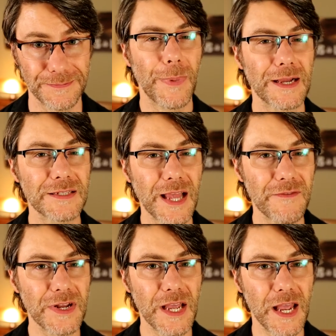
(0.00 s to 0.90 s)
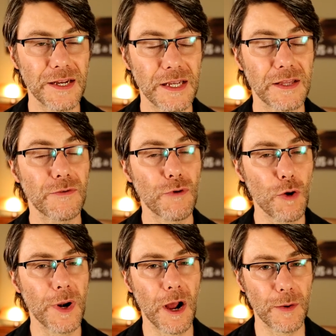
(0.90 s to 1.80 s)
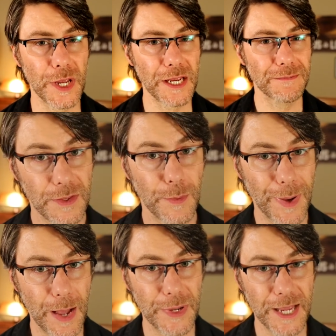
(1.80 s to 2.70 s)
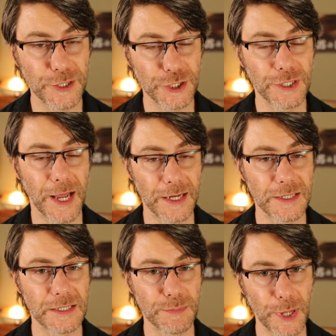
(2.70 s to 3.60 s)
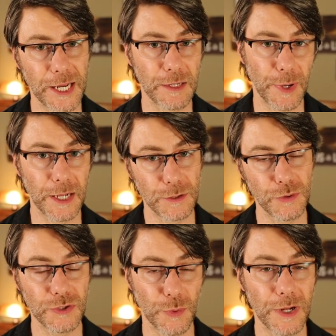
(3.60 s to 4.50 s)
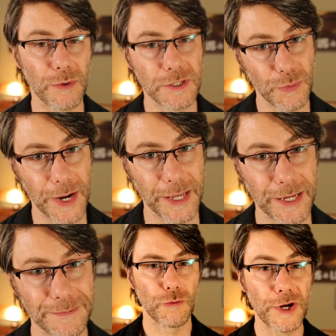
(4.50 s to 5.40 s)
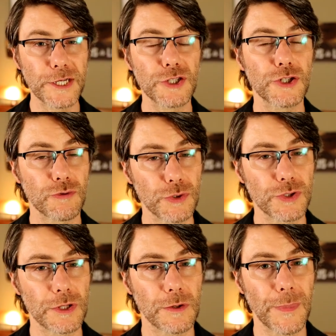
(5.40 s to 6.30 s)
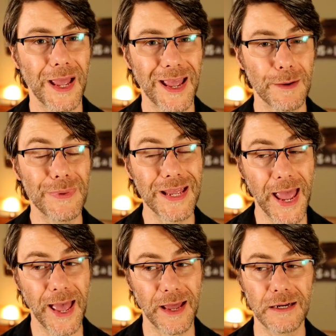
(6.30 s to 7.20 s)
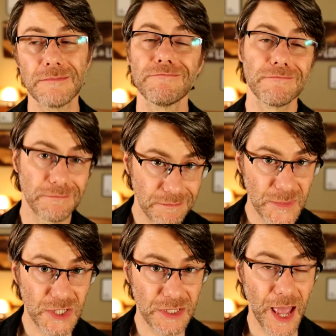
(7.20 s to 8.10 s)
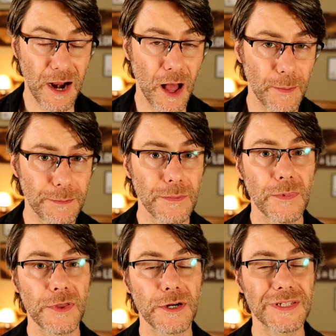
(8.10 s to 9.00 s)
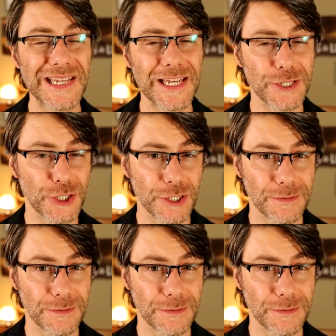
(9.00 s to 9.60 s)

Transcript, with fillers: By 70 AD, the Roman army, the abomination as explained by Luke 21:20, reached Jerusalem and began, set up, their siege.